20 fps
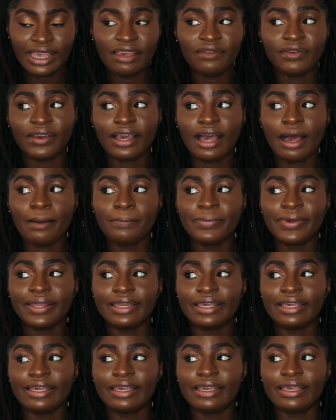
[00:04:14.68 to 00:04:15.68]
if a
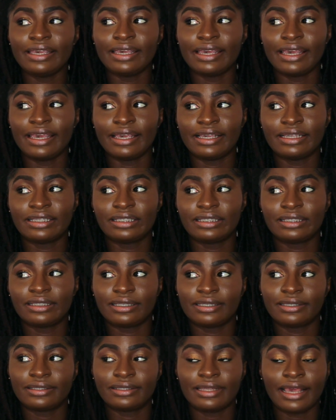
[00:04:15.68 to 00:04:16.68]
company
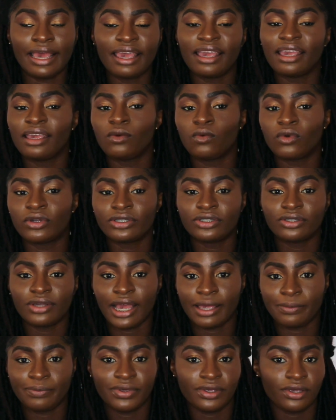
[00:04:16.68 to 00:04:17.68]
is, say, wants to
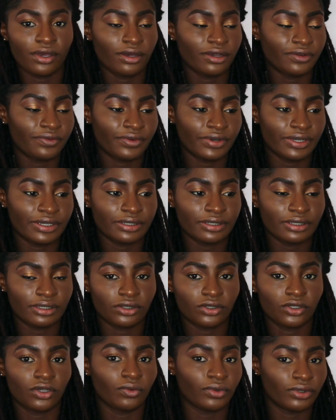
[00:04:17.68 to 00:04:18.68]
IPO, for
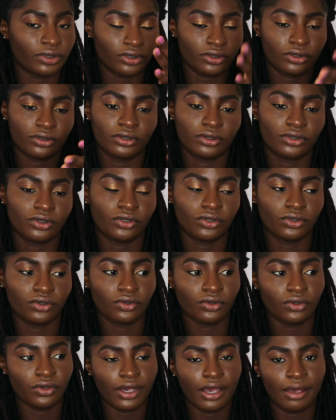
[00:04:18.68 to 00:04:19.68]
instance, so wants
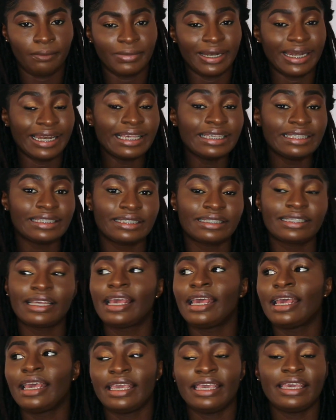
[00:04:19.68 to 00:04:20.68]
to list
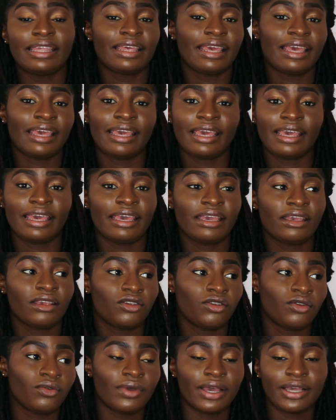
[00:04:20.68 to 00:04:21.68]
either
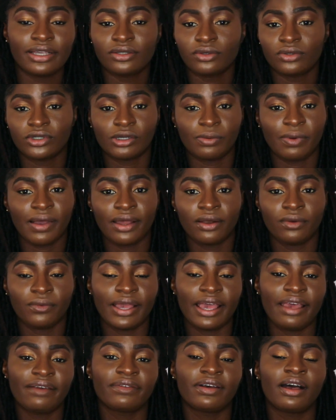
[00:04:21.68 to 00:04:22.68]
here, US or Japan or
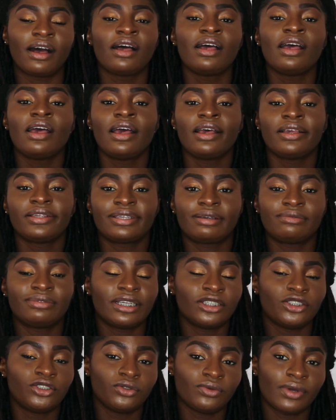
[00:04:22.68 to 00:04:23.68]
wherever,
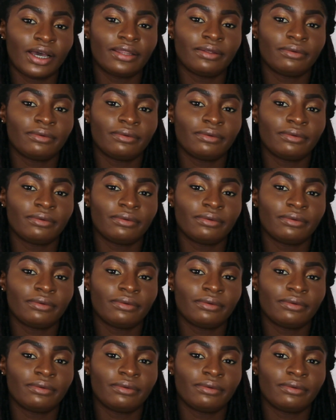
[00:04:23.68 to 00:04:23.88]
sometimes